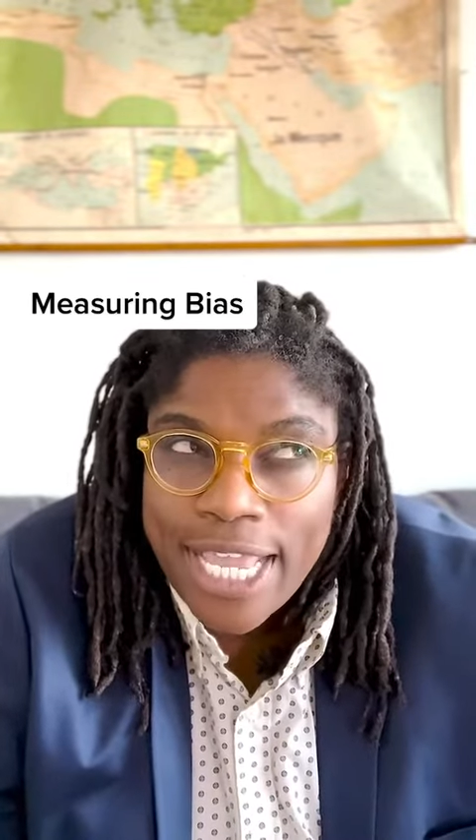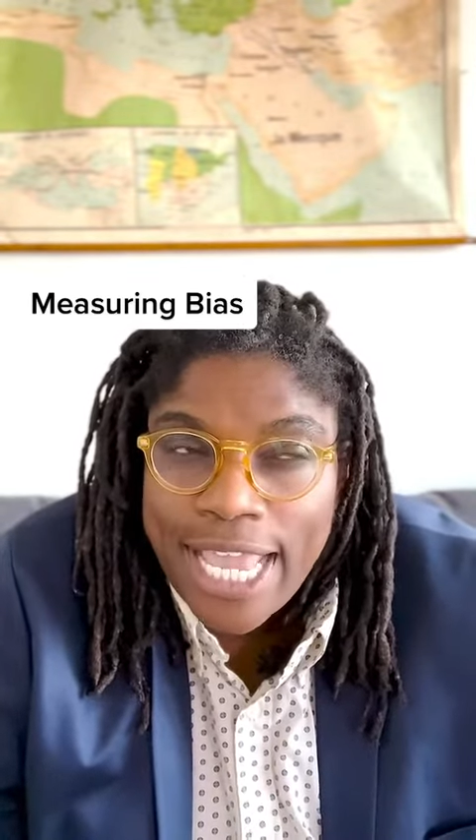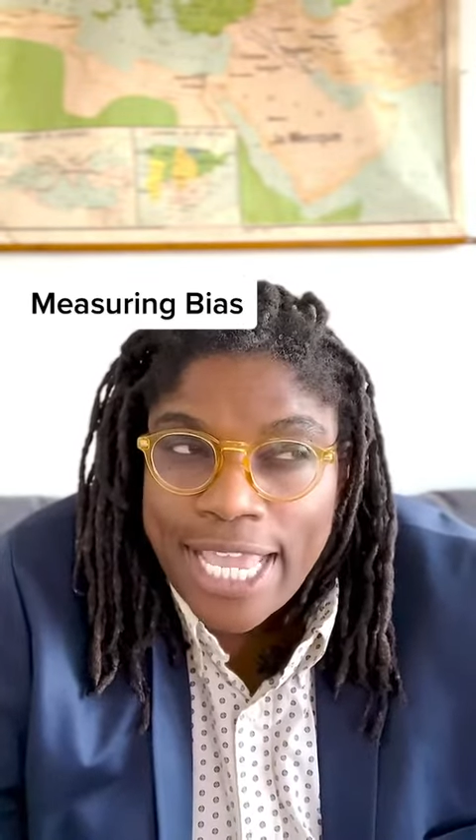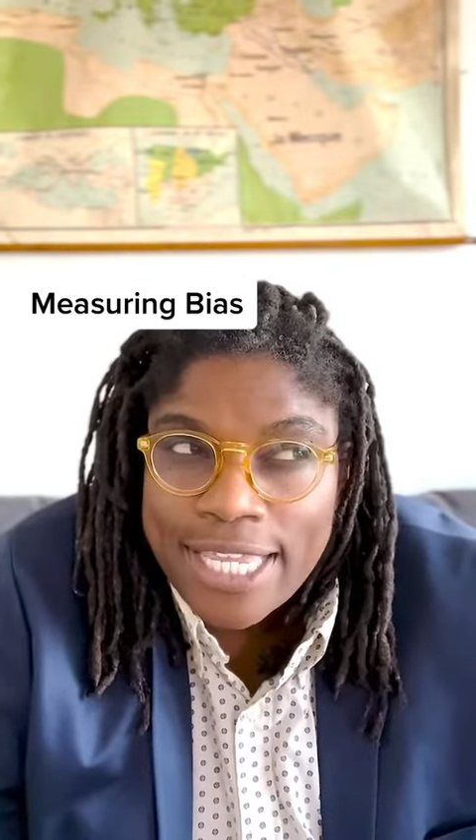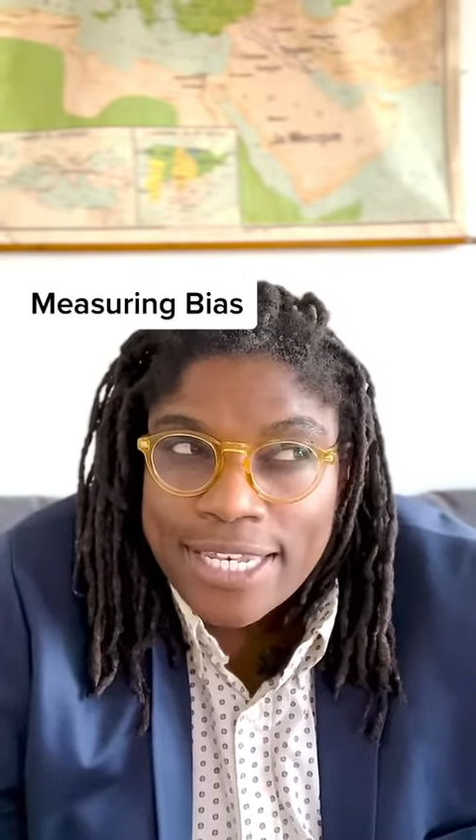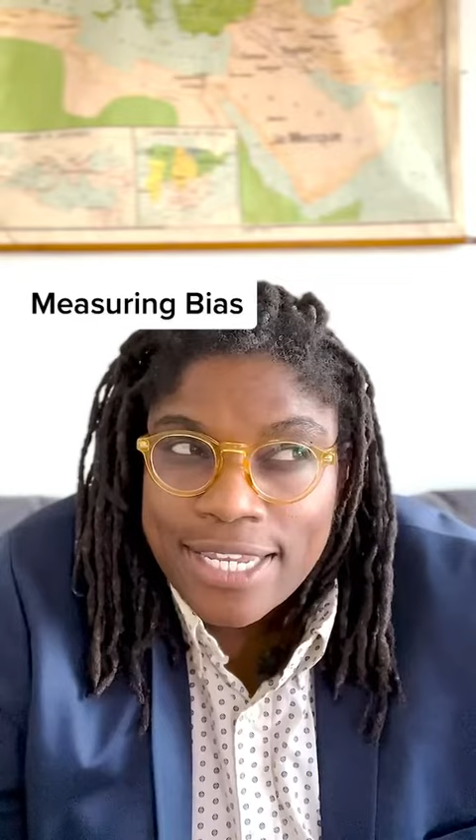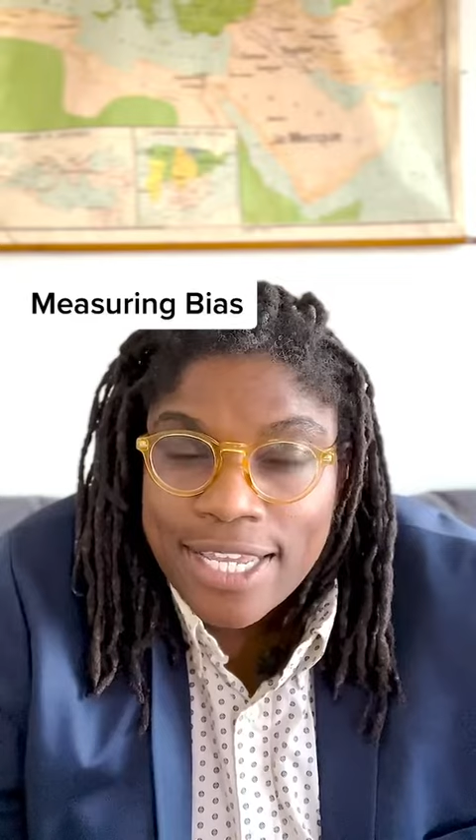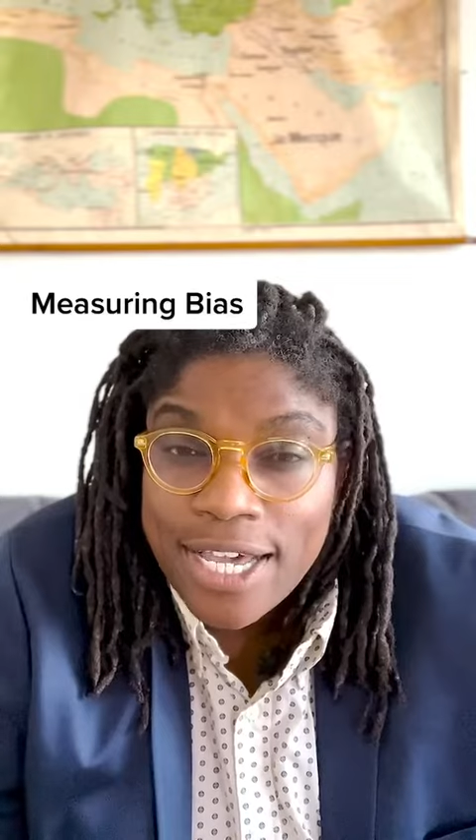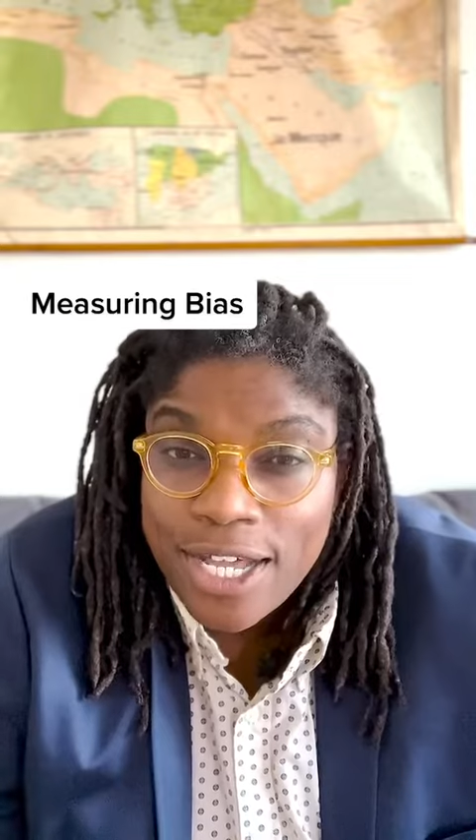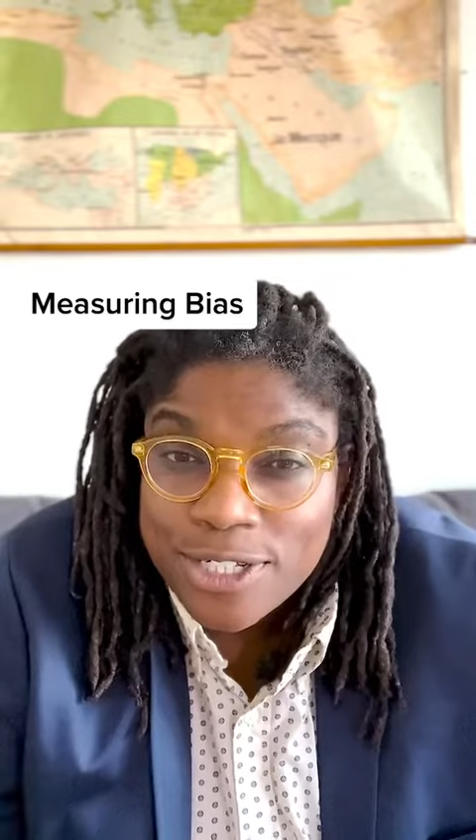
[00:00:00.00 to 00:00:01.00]
and
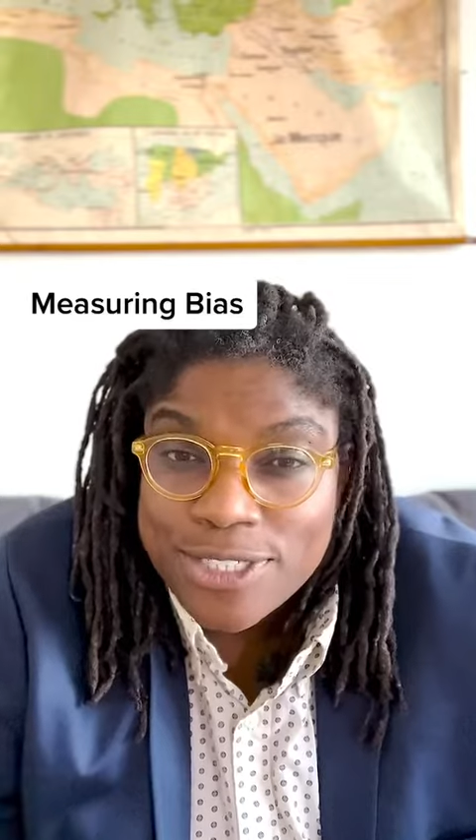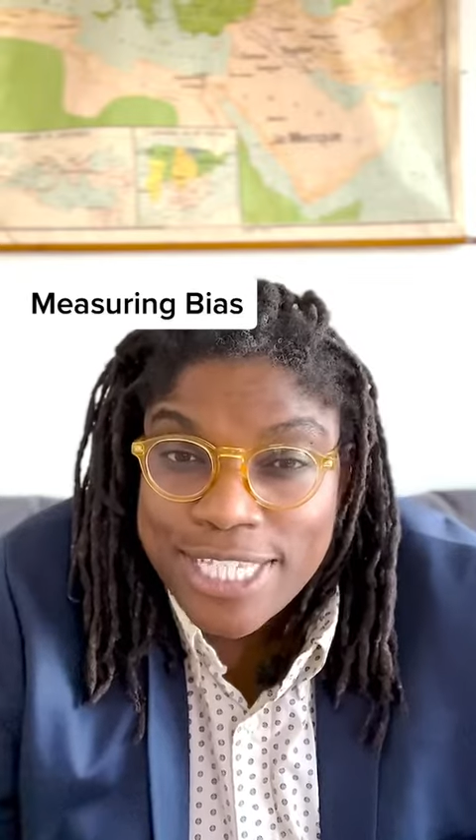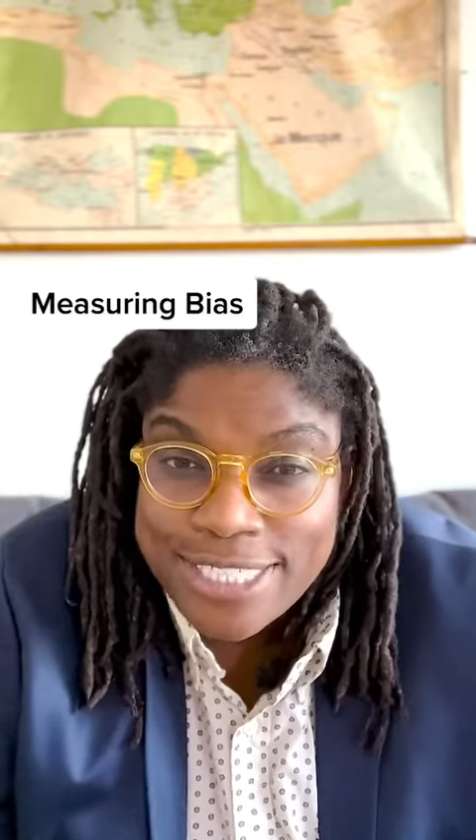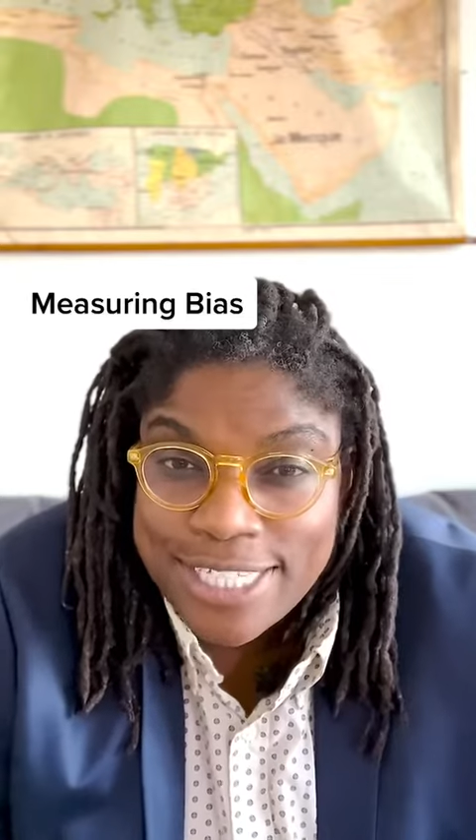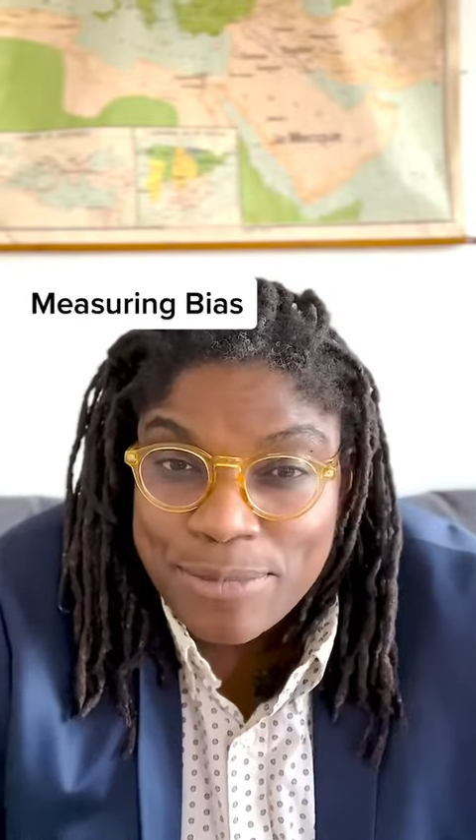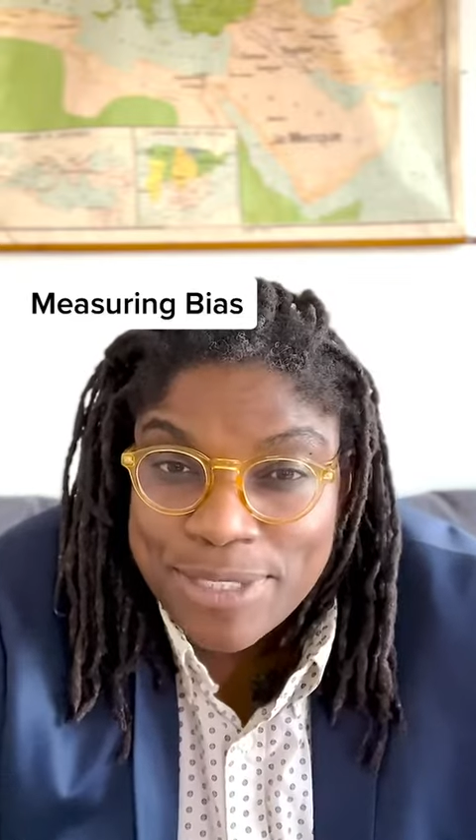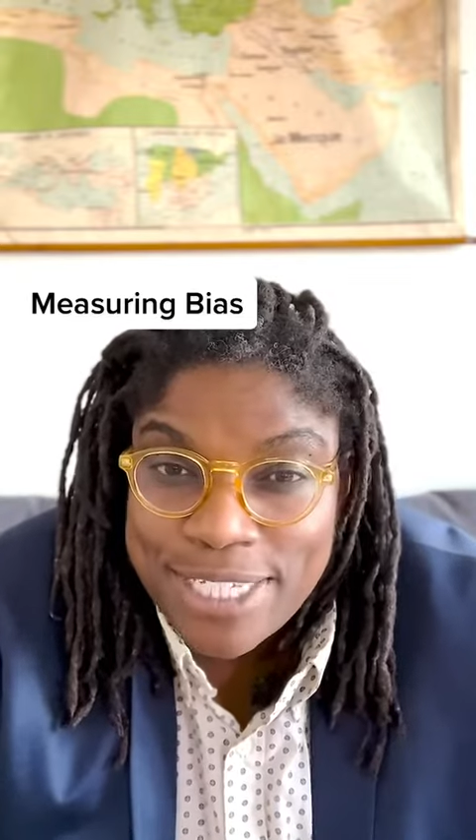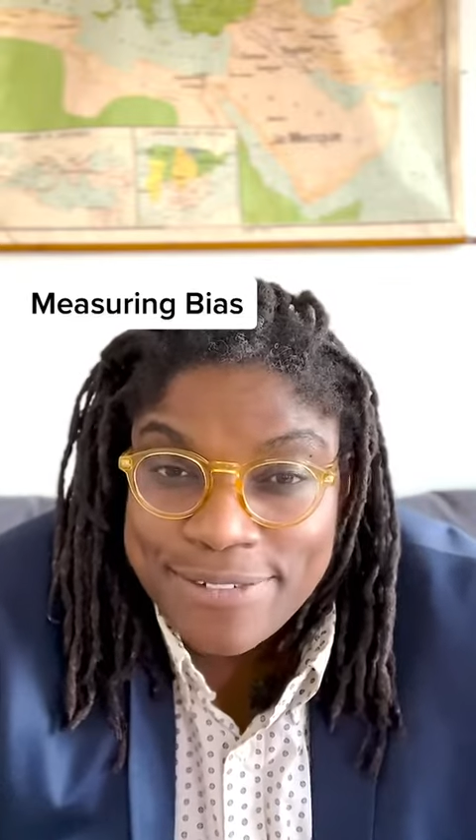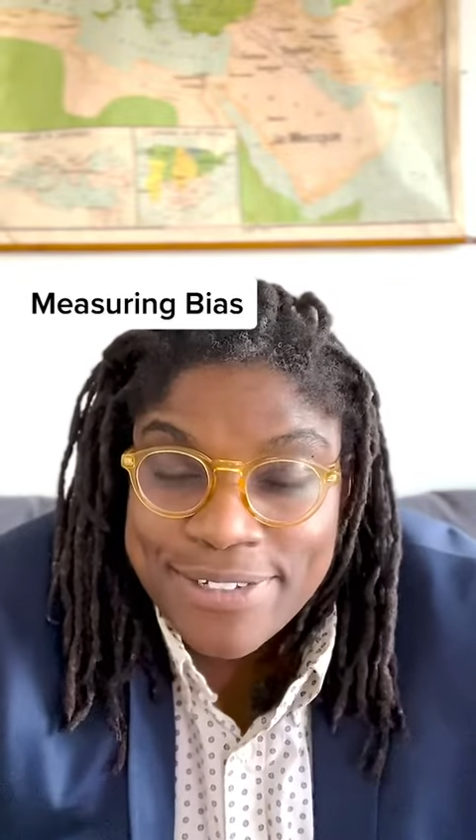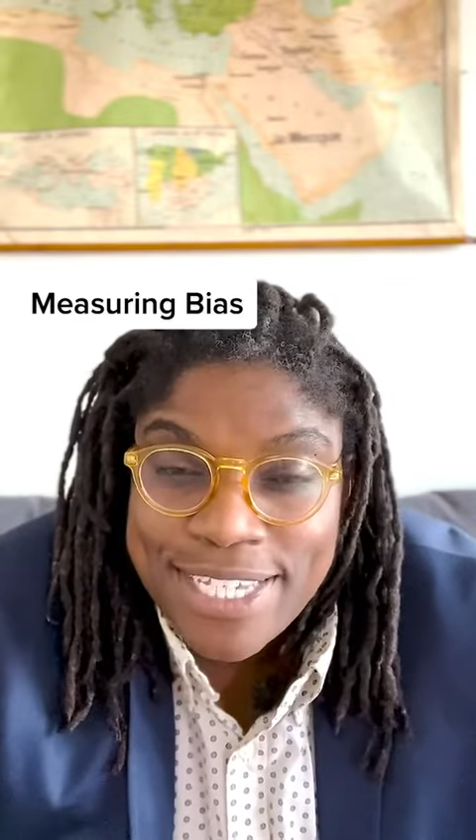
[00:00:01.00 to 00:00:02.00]
color test, I
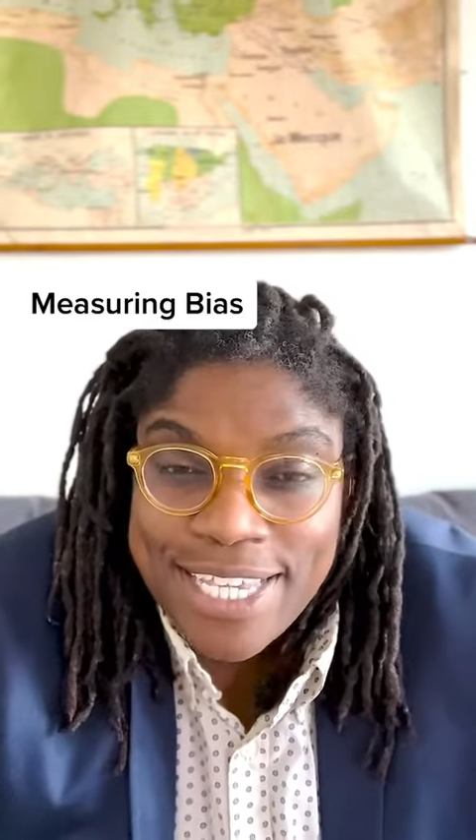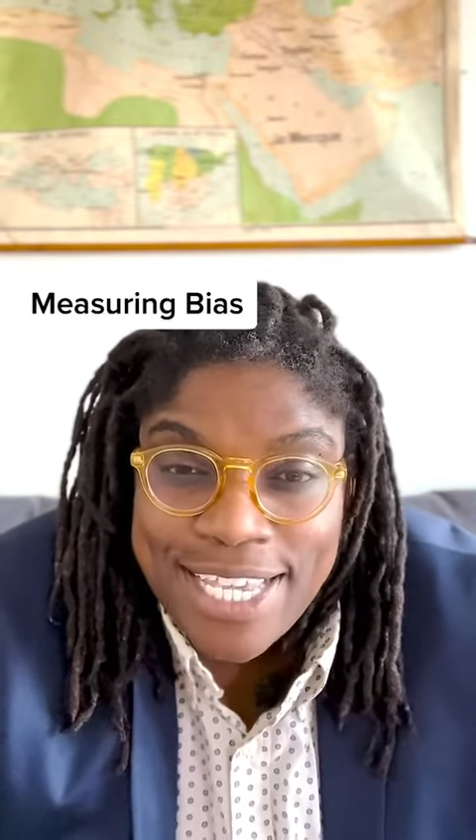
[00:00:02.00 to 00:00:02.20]
believe.